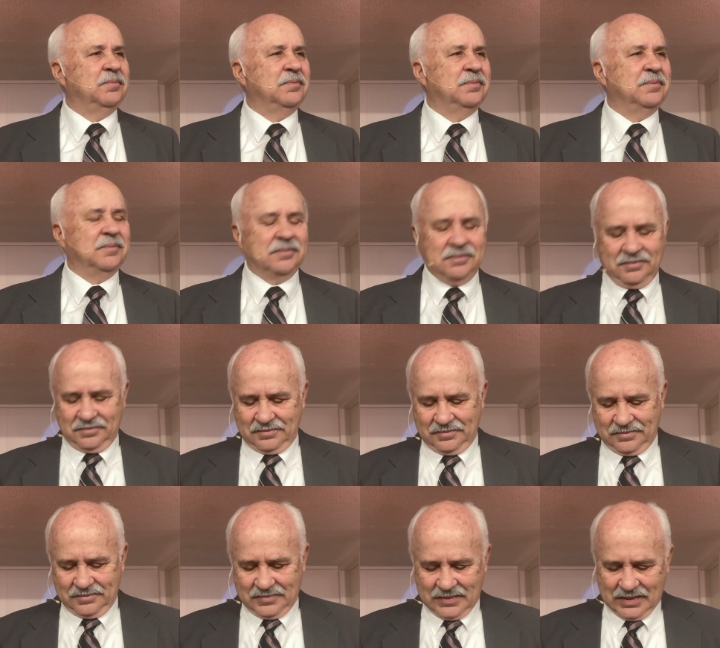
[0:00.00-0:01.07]

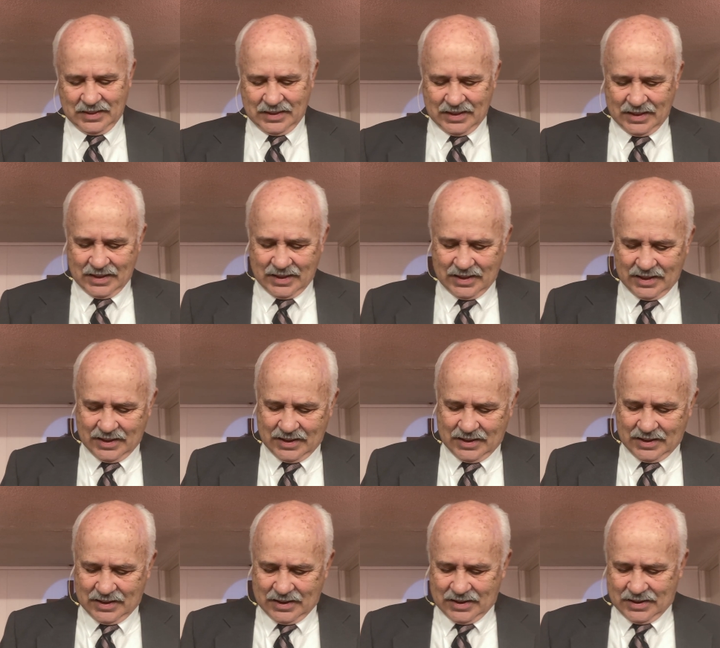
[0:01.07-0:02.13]

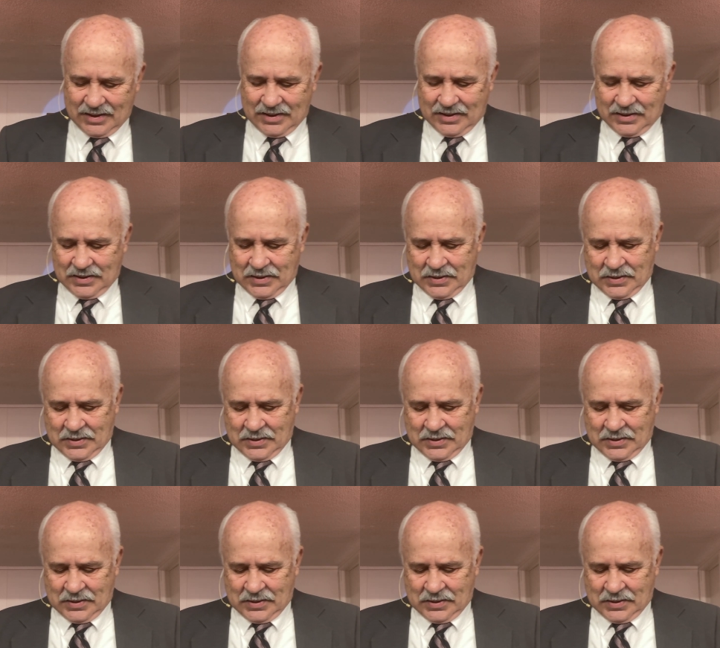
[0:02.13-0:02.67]
(no one is talking)